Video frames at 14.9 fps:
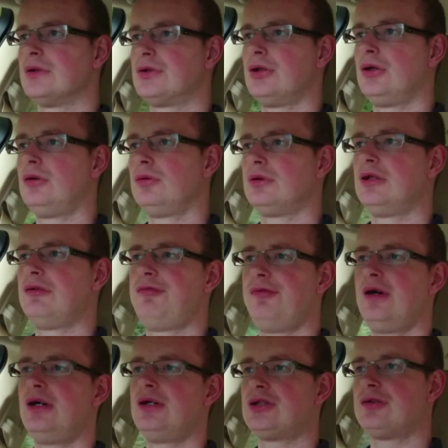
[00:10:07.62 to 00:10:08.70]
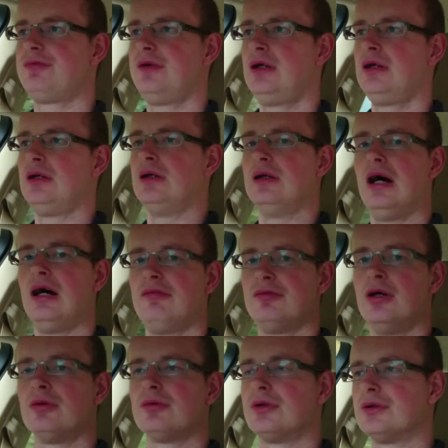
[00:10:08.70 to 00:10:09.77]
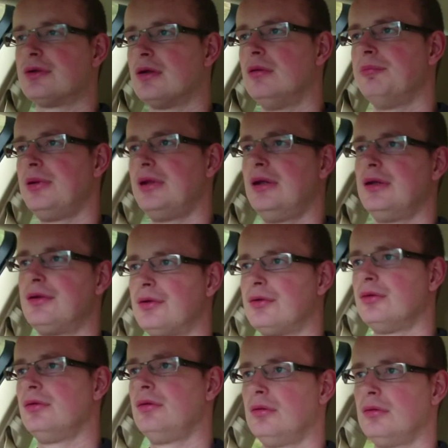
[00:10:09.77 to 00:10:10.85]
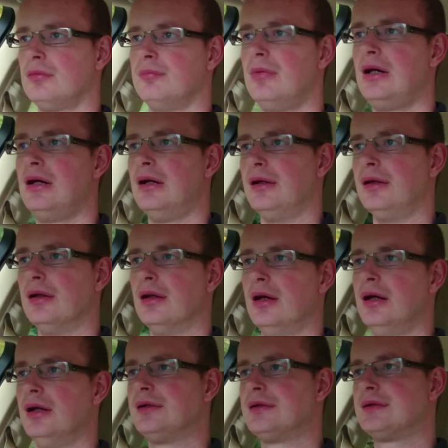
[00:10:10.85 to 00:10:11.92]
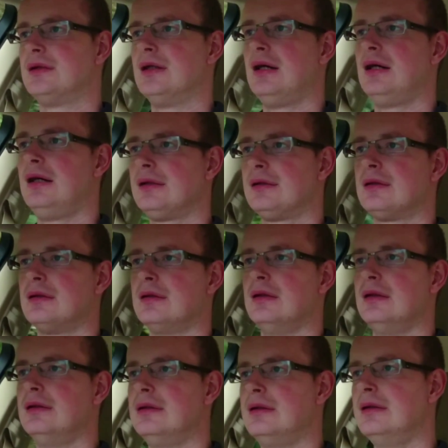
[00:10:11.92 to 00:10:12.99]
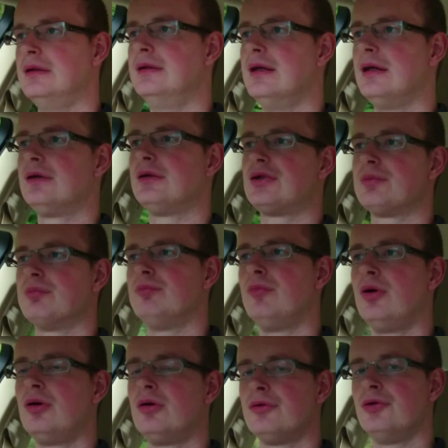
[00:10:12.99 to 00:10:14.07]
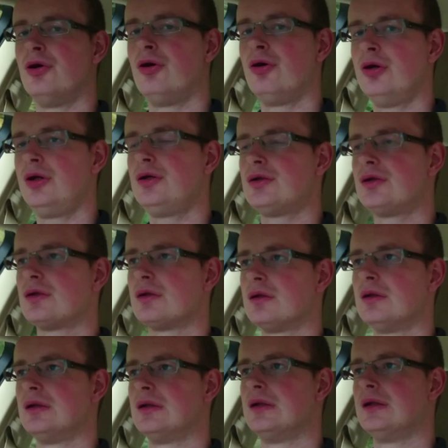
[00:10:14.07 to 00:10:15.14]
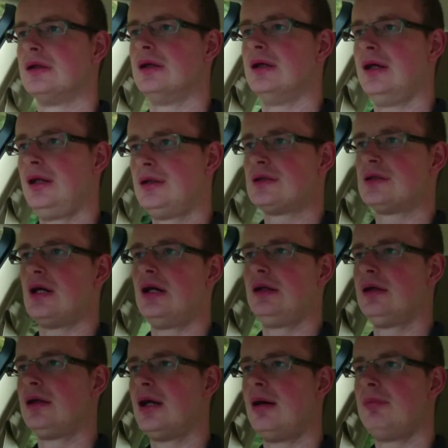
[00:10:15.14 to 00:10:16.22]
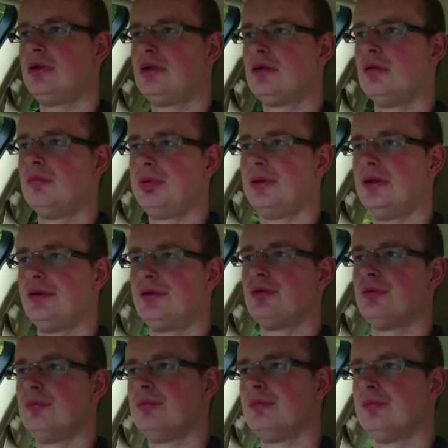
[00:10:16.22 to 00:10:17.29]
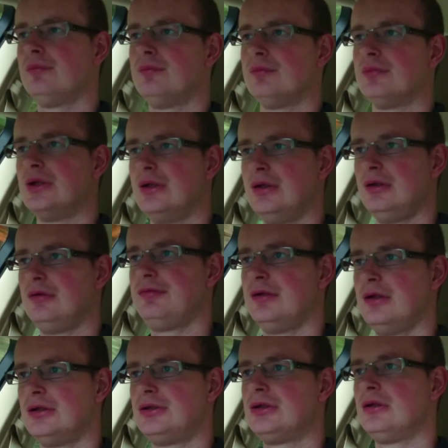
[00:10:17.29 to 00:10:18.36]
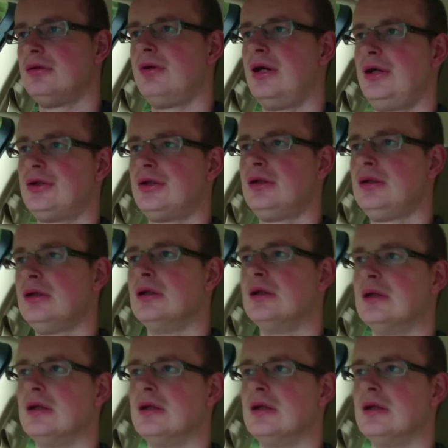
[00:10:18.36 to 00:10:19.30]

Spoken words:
So the first thing I've noticed compared to mine is that there is more noise inside the cabin compared to the third generation.